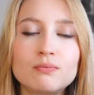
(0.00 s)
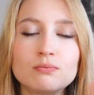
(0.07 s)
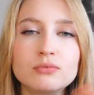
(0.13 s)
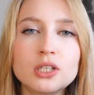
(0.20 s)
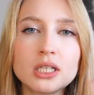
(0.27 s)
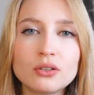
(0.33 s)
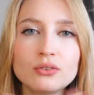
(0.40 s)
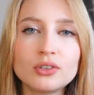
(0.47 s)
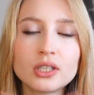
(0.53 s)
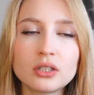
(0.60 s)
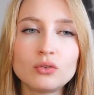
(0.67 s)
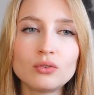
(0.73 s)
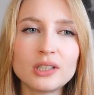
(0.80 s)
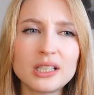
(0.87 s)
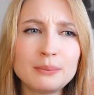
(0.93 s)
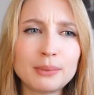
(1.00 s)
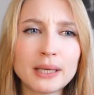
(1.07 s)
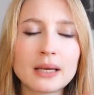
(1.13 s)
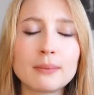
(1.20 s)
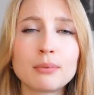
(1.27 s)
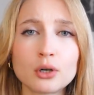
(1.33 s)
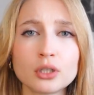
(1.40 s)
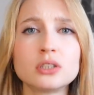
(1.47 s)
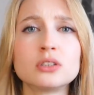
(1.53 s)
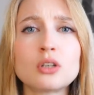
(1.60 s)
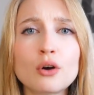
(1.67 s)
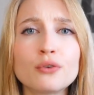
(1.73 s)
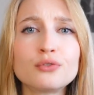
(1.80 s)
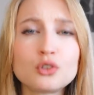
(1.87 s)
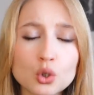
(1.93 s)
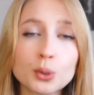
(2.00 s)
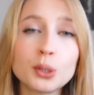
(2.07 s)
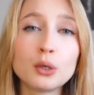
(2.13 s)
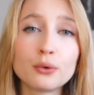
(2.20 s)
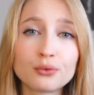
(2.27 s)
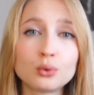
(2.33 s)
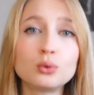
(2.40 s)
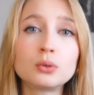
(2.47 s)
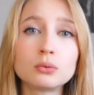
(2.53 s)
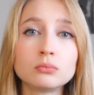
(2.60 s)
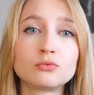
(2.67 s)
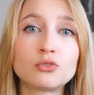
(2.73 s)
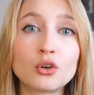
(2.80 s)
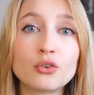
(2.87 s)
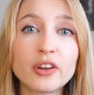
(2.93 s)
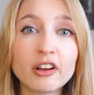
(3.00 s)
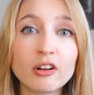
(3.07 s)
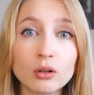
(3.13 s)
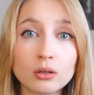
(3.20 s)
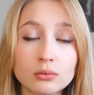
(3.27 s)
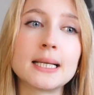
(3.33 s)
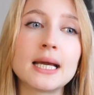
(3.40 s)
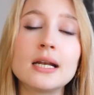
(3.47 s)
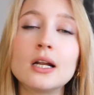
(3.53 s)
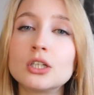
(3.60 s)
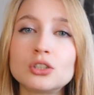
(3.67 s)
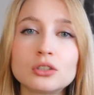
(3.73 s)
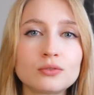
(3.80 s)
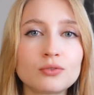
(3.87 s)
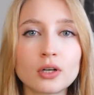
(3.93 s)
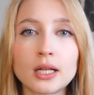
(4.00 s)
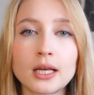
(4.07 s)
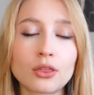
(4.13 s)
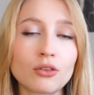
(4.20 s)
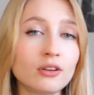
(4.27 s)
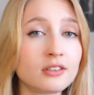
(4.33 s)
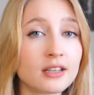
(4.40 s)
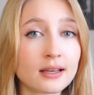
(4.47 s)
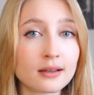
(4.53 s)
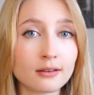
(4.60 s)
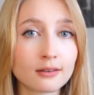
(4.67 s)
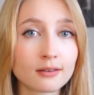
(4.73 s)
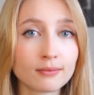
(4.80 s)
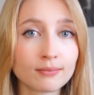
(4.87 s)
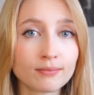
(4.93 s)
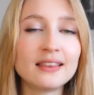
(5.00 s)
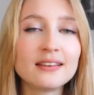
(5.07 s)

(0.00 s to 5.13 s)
really big importance of chewing your food for real and not just for 3 seconds.